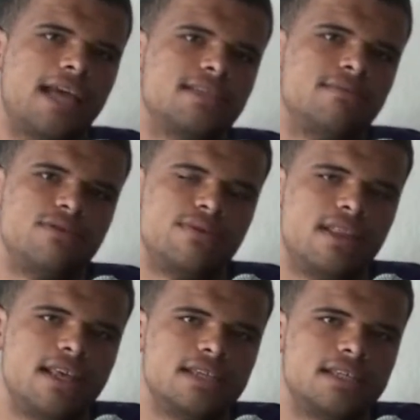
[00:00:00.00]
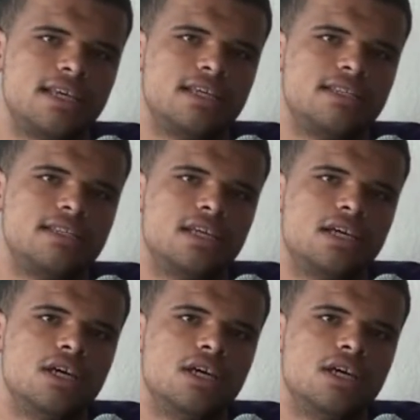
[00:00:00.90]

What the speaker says: as I'm doing this is